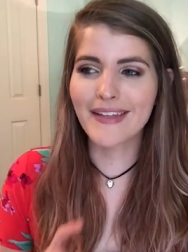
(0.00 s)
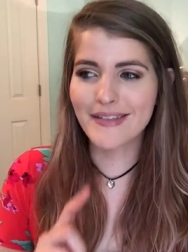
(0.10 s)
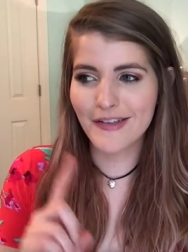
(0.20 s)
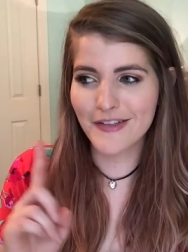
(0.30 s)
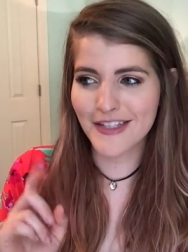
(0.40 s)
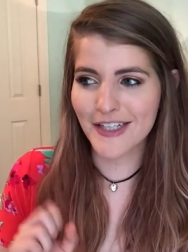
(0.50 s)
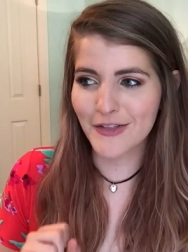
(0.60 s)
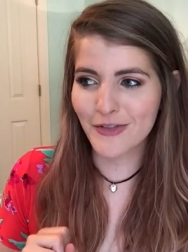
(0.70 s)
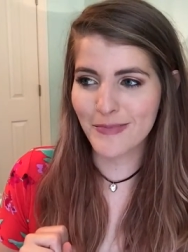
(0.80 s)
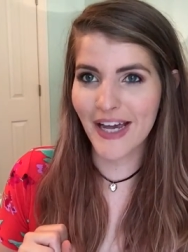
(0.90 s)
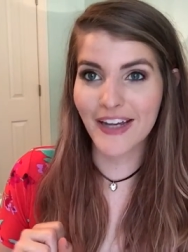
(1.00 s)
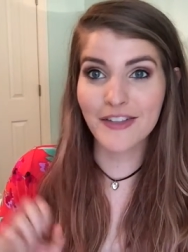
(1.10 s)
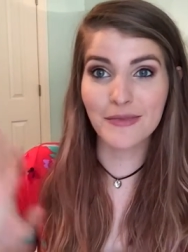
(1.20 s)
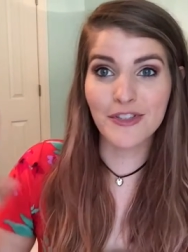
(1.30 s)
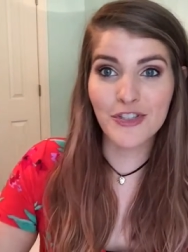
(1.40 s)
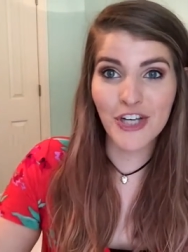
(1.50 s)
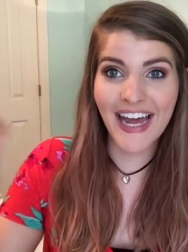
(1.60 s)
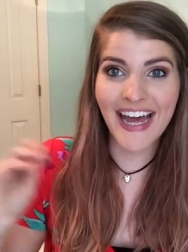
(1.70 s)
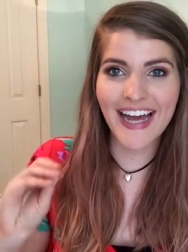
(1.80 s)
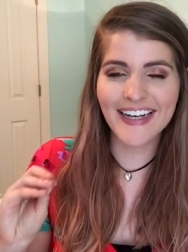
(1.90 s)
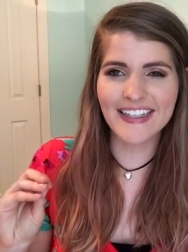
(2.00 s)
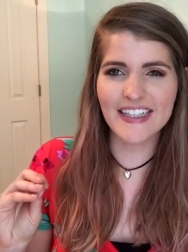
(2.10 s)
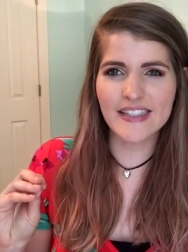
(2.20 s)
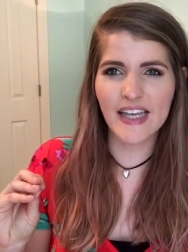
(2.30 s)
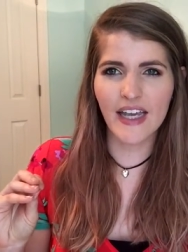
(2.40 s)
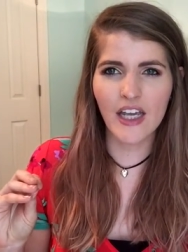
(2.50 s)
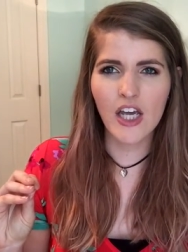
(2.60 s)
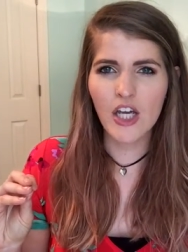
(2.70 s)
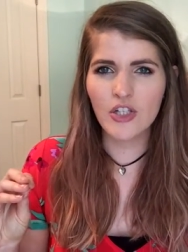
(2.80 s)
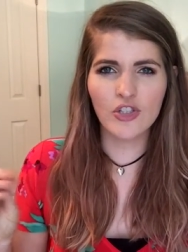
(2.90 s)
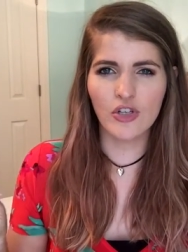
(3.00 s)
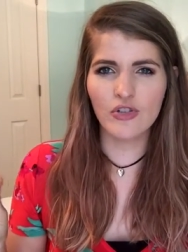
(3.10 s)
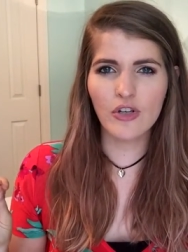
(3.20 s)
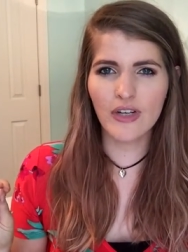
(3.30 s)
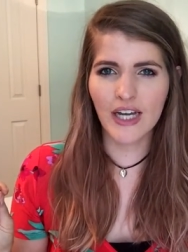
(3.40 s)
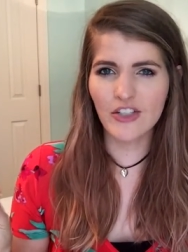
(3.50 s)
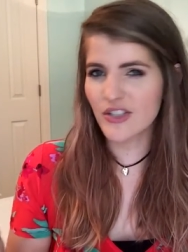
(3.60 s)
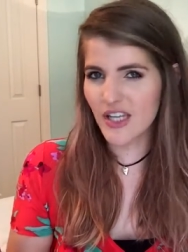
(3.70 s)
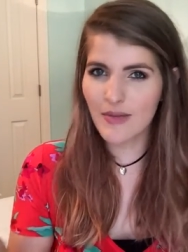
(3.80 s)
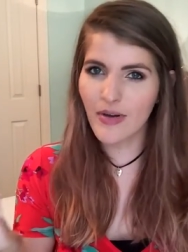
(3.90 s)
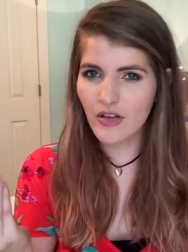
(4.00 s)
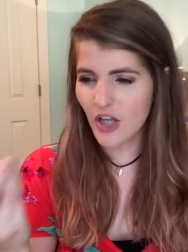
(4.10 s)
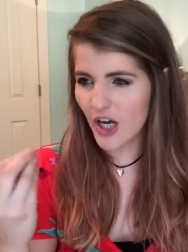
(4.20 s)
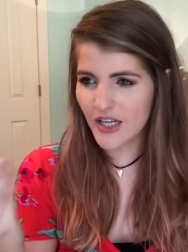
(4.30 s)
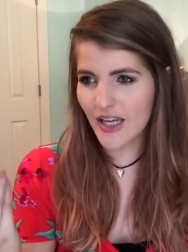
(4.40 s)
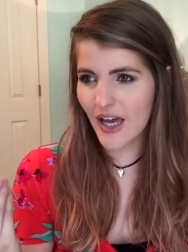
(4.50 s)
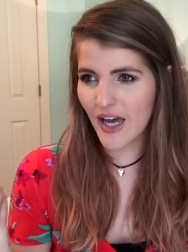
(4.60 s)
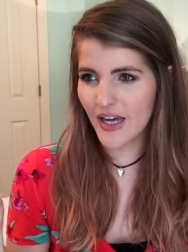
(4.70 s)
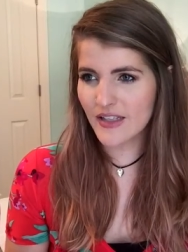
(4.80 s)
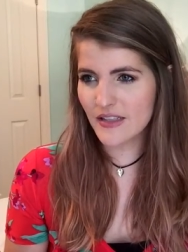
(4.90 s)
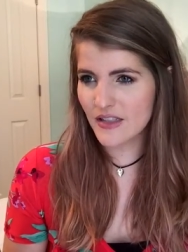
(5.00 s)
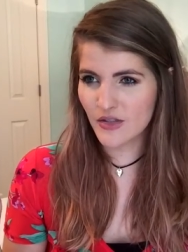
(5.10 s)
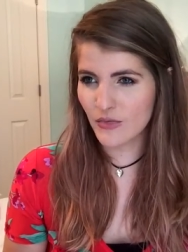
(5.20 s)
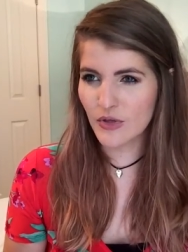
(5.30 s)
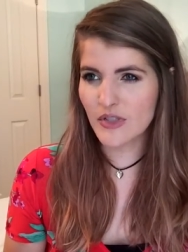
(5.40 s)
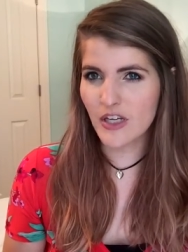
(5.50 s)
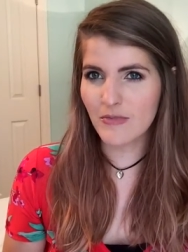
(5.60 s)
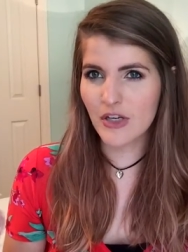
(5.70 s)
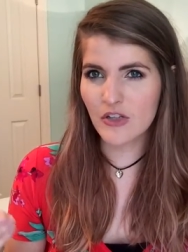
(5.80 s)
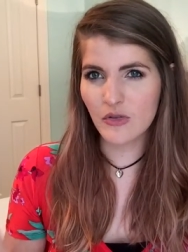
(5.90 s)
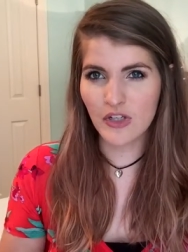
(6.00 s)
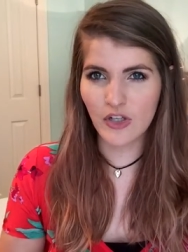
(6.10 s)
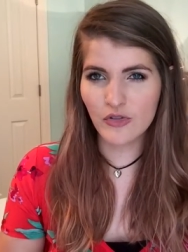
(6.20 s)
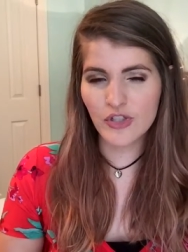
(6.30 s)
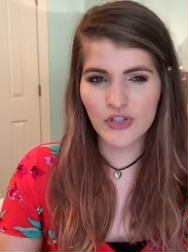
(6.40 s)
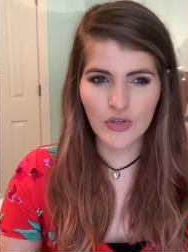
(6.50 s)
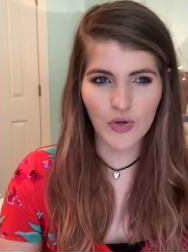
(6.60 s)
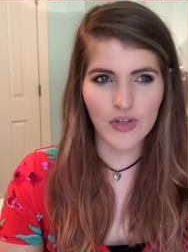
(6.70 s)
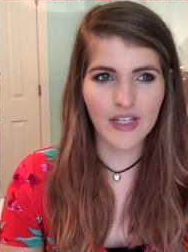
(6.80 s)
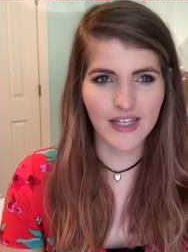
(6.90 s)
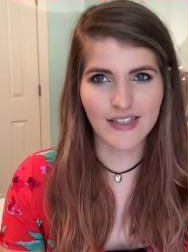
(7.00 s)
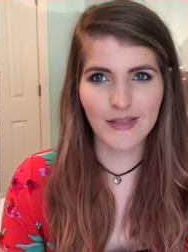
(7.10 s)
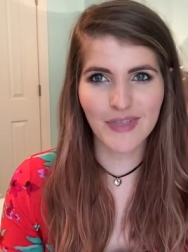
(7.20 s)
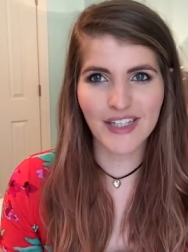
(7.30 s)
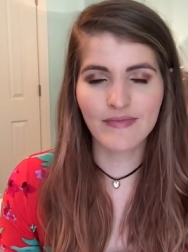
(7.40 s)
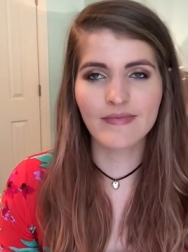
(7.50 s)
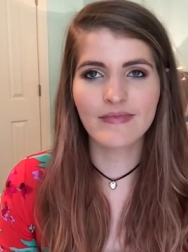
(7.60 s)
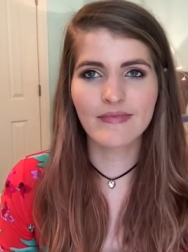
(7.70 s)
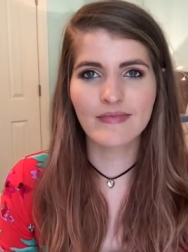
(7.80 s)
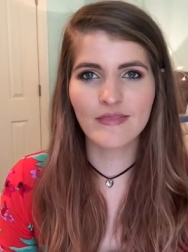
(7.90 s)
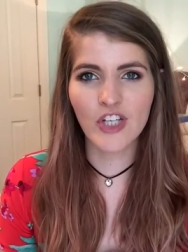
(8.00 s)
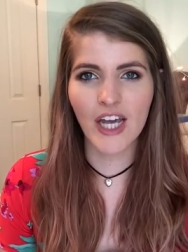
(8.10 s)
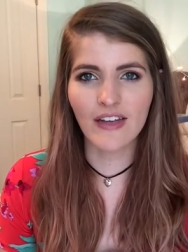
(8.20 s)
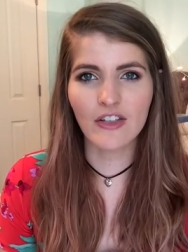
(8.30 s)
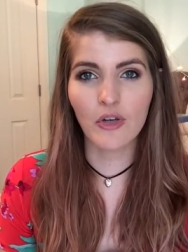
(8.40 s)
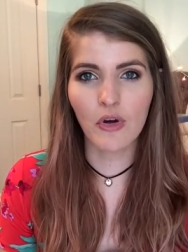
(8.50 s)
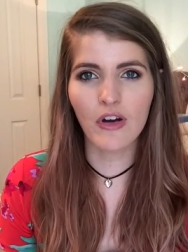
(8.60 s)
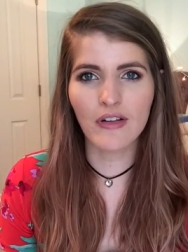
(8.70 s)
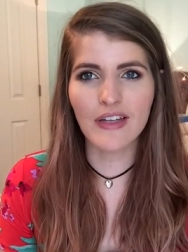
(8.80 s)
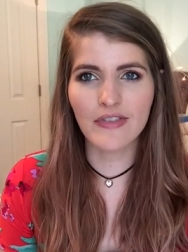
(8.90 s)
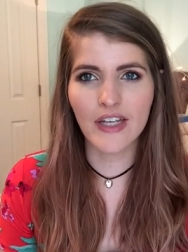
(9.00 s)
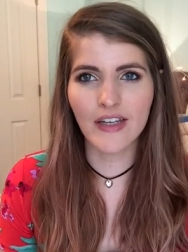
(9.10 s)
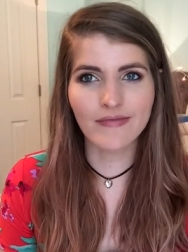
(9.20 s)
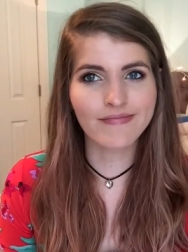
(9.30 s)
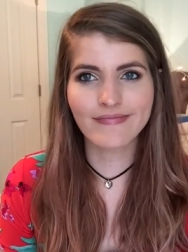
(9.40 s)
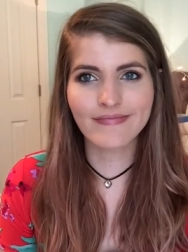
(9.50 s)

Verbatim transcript: So there's an interview package with Chad, and he's like, JoJo and I just keep locking eyes in this rose ceremony, so I know she's totally into me. Chad, you are Olivia.